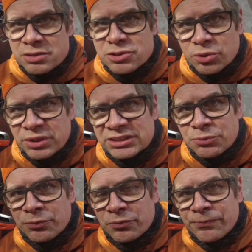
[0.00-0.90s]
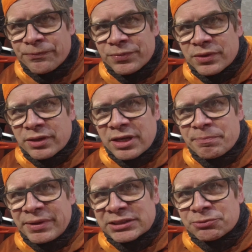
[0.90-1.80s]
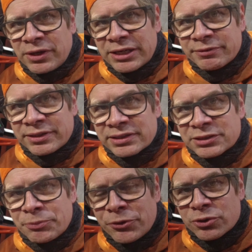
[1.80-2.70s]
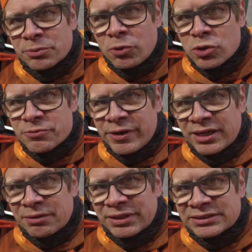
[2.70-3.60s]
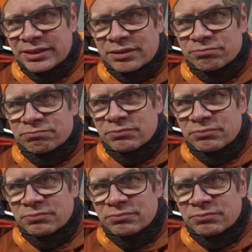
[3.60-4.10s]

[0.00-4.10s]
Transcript: So this Kemppi X5 is a pulse welding machine.